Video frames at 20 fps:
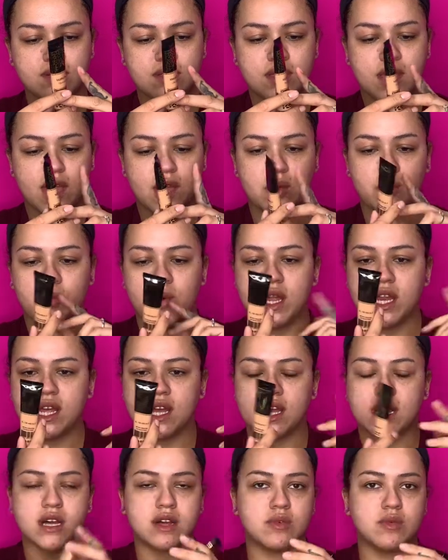like
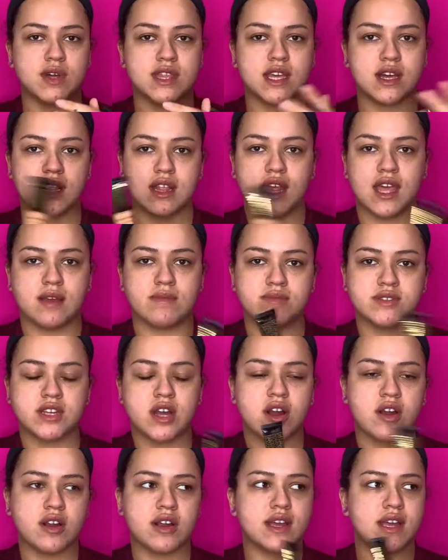what the claims
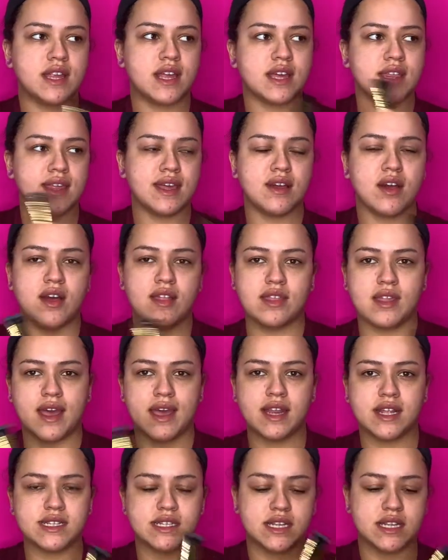are, and I think
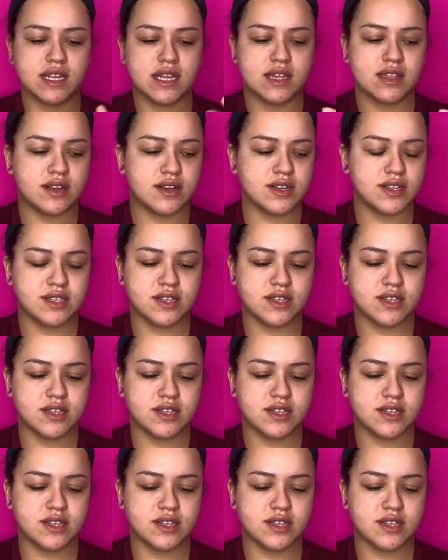online it didn't either.